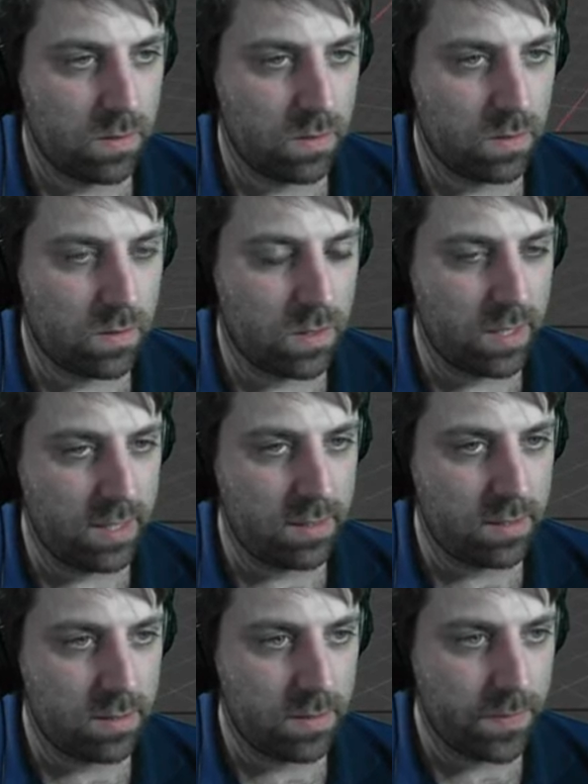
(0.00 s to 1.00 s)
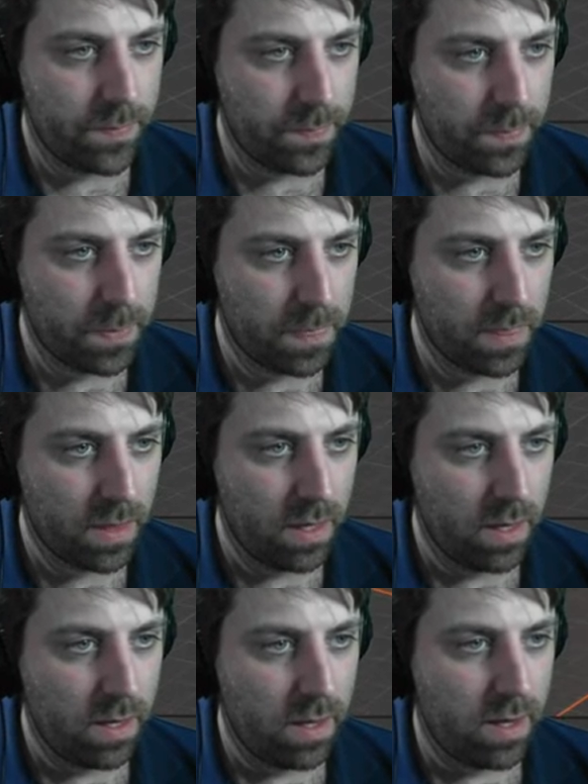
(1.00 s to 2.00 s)
All right.
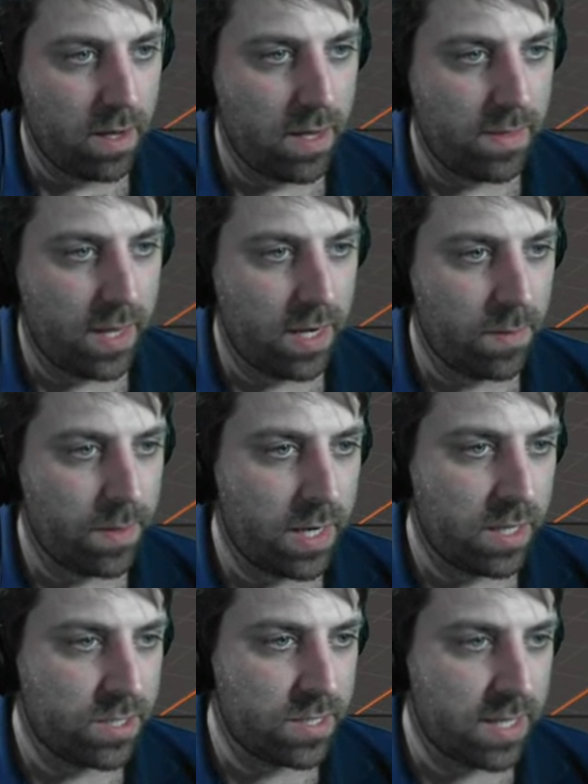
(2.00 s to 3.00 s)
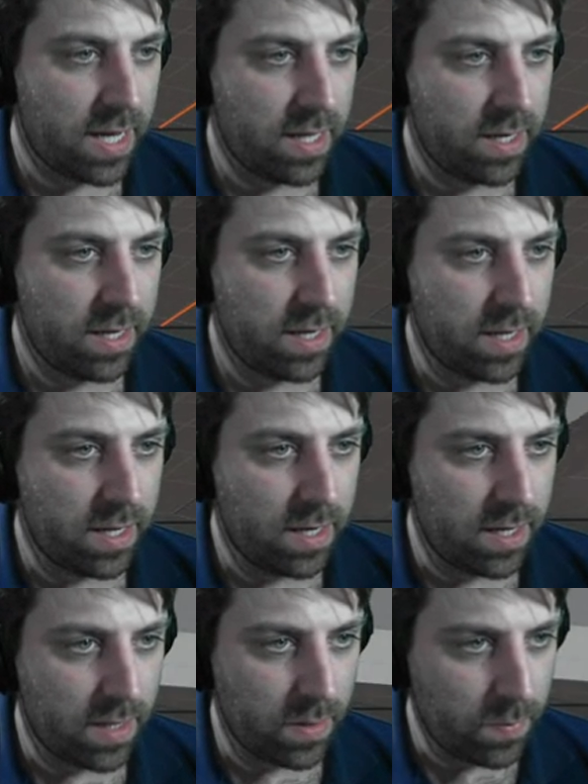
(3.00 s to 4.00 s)
And then I'm going to just add in
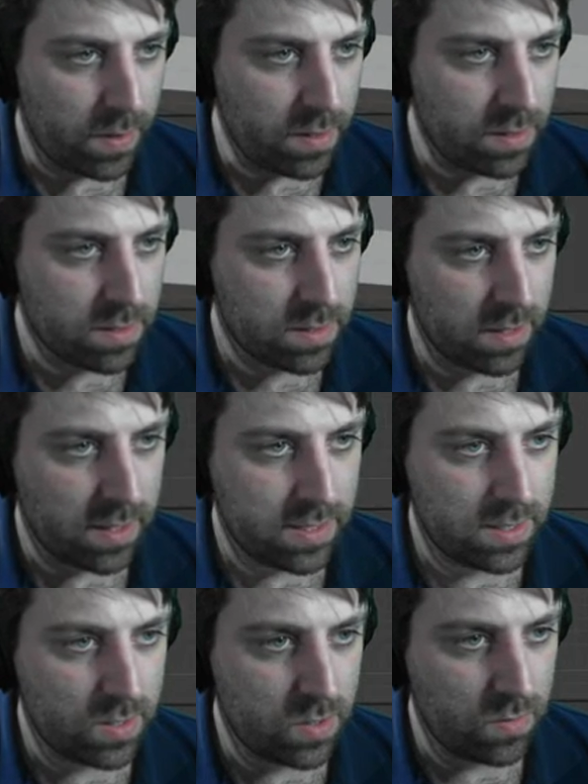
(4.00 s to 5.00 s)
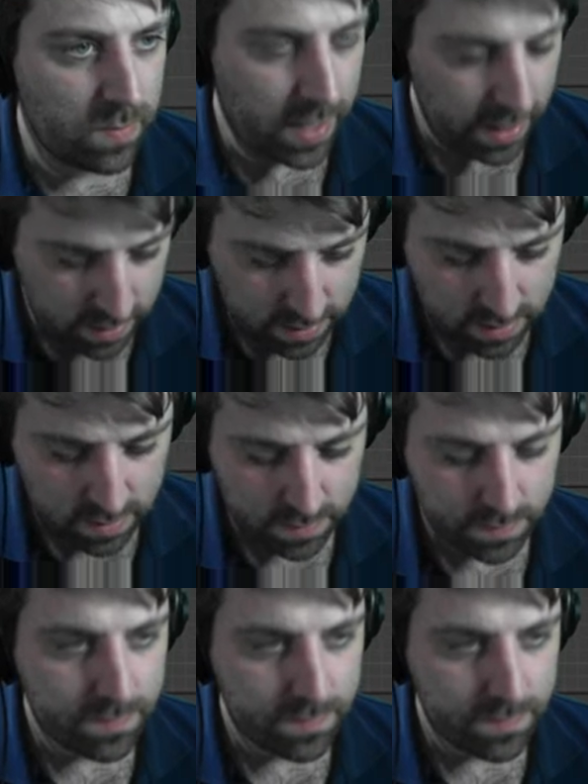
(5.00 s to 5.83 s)
another box. So this is two meters